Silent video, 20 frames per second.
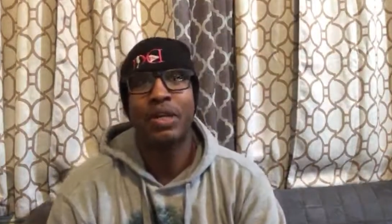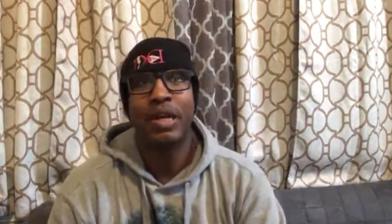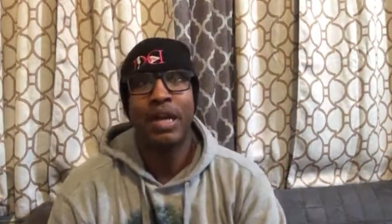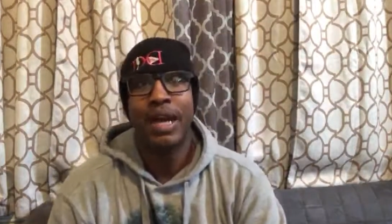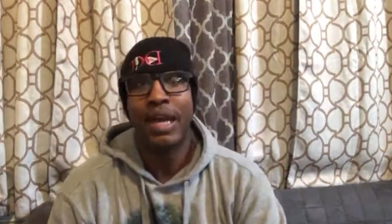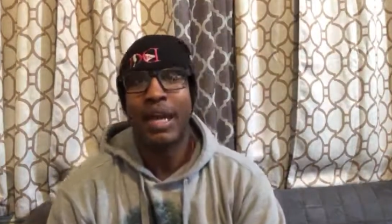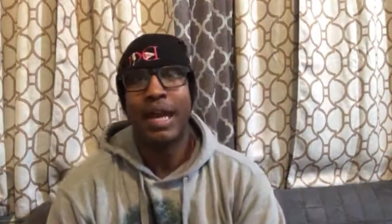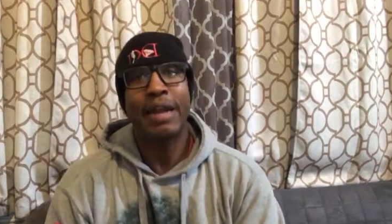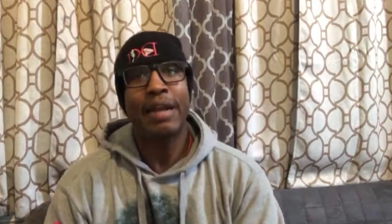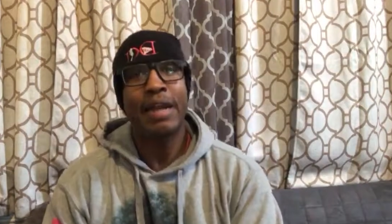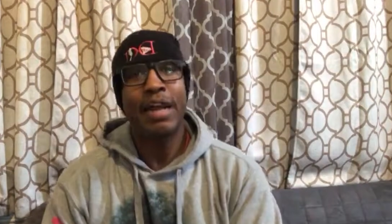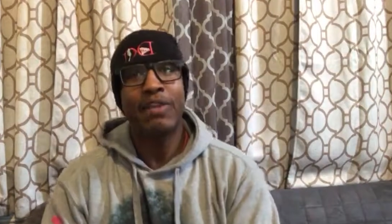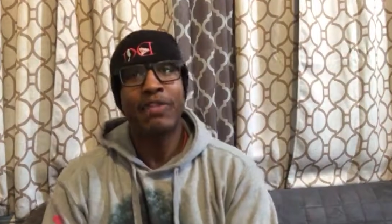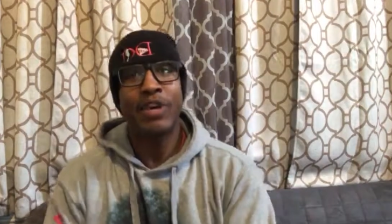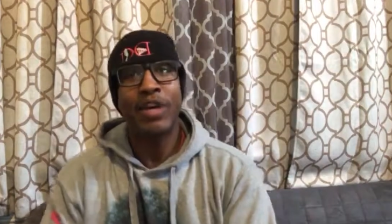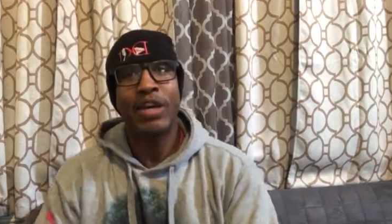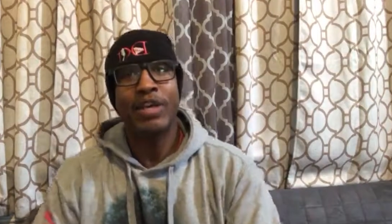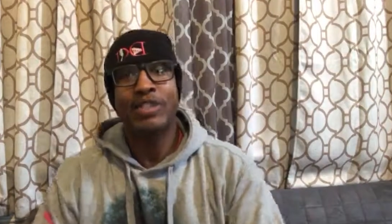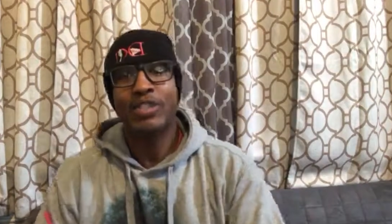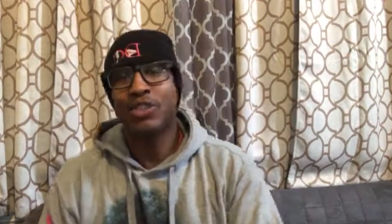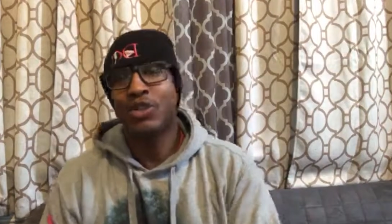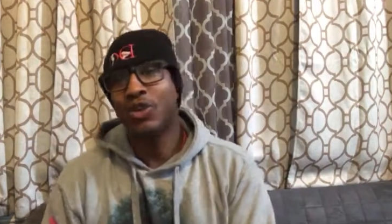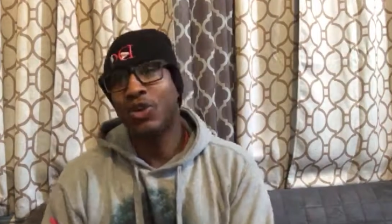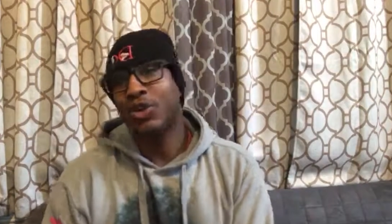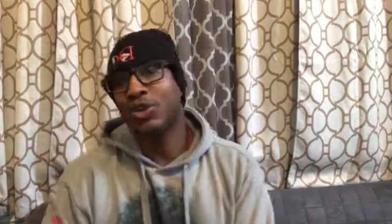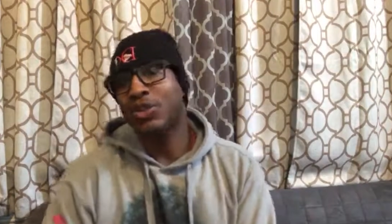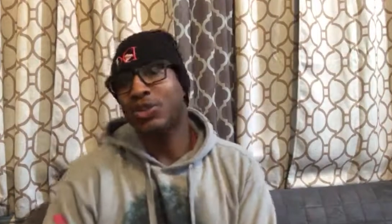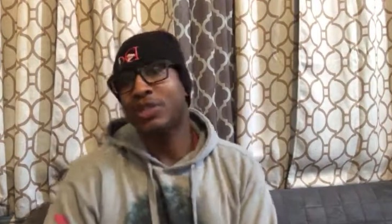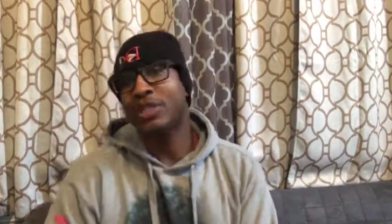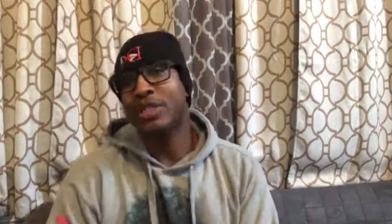And I never asked a girl,
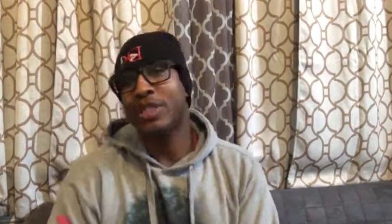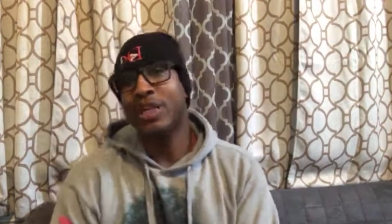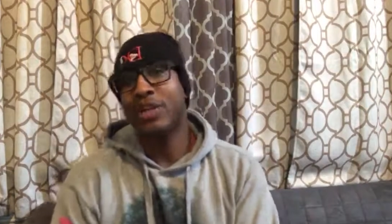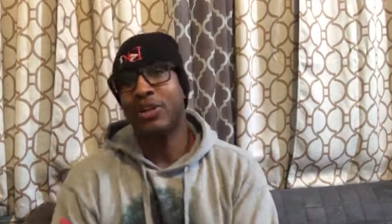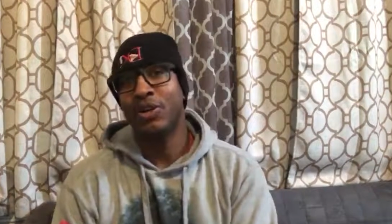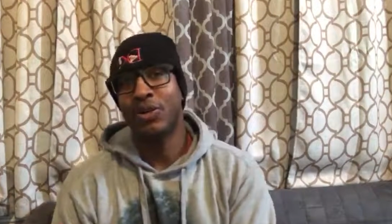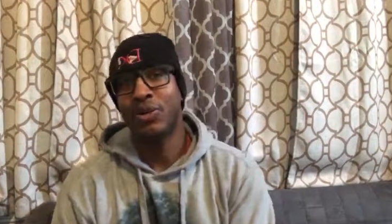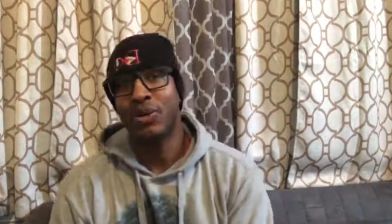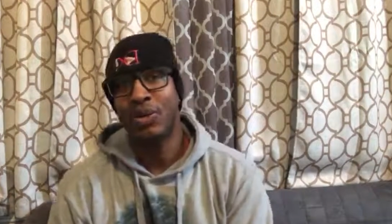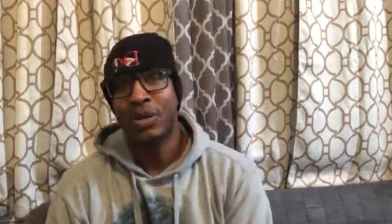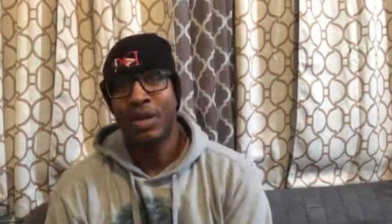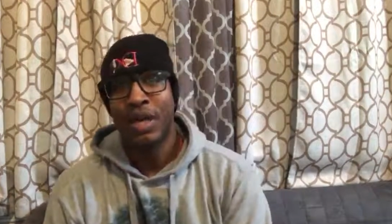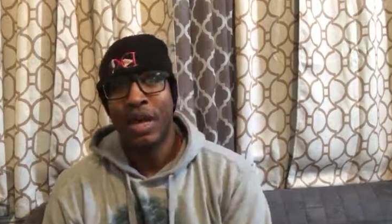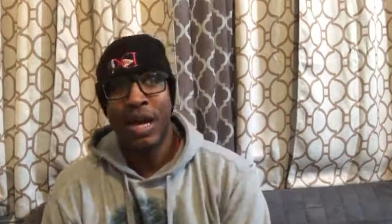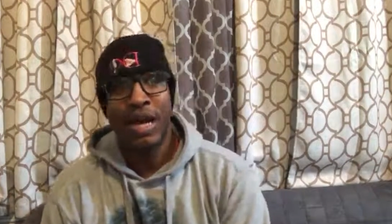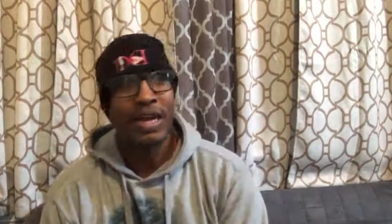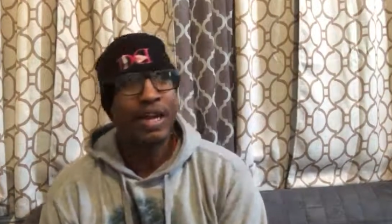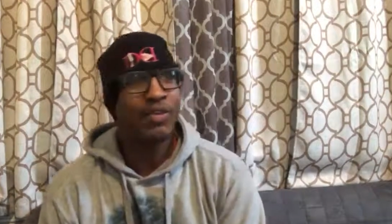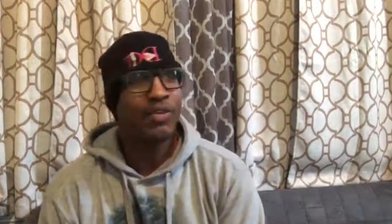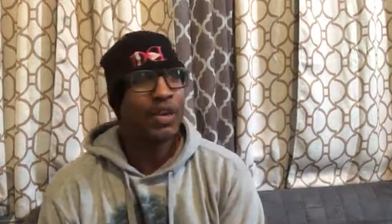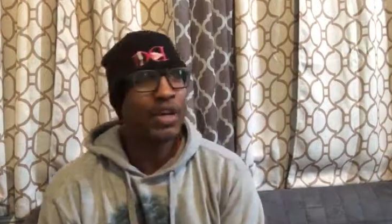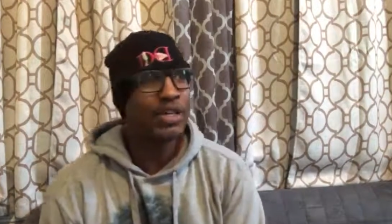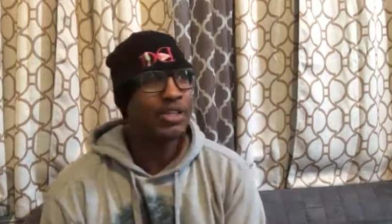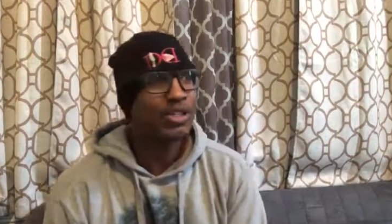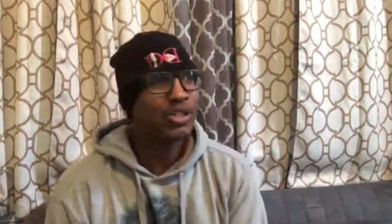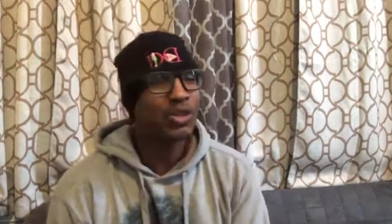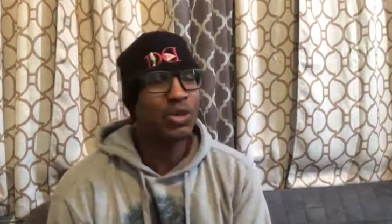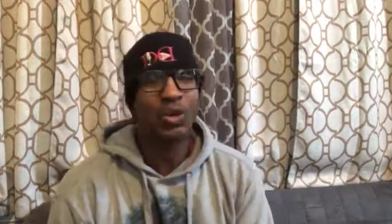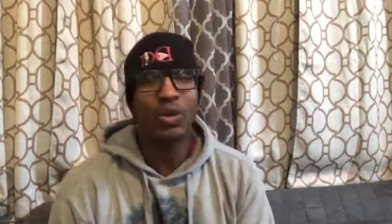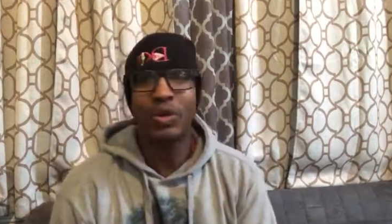you single? I never
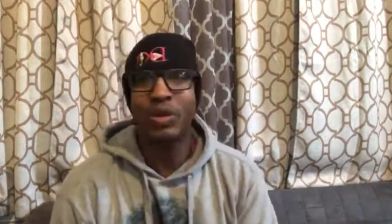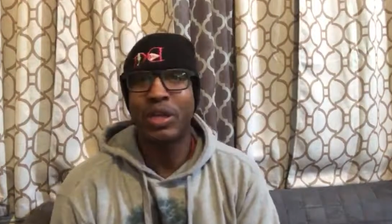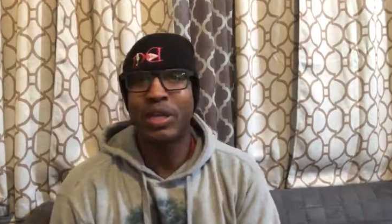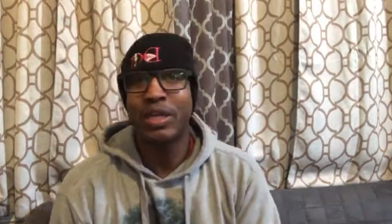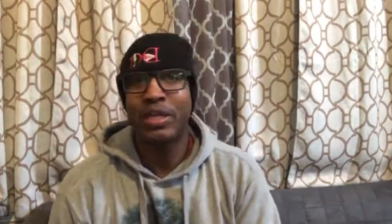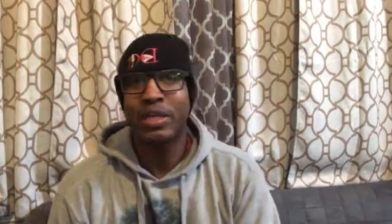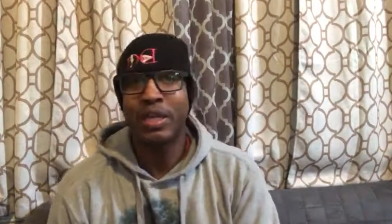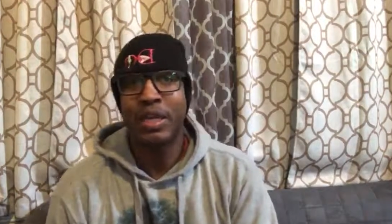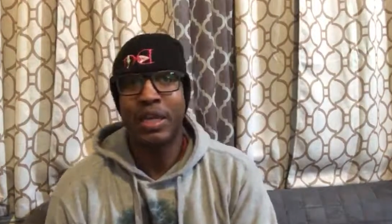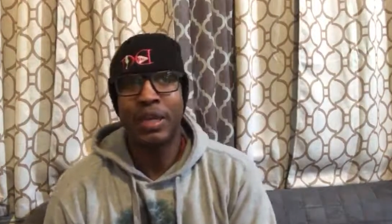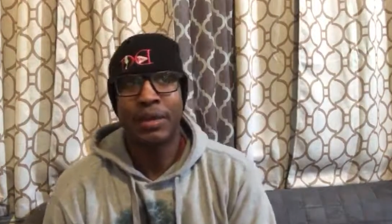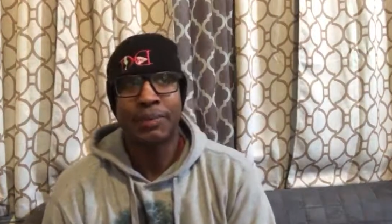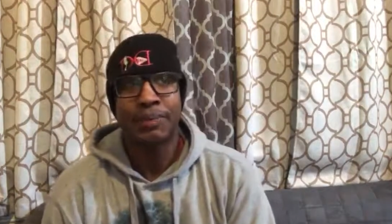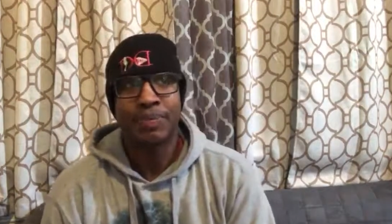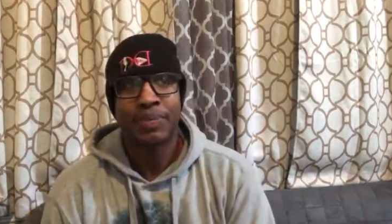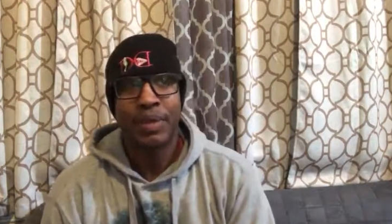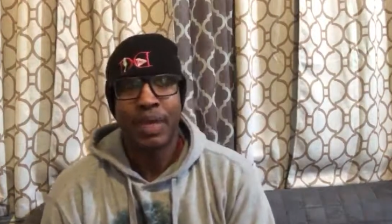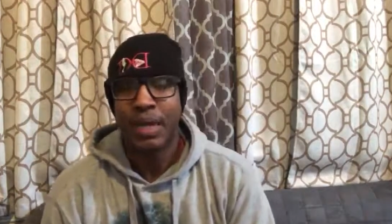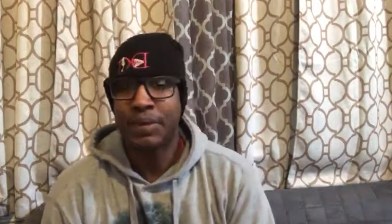asked a girl anything.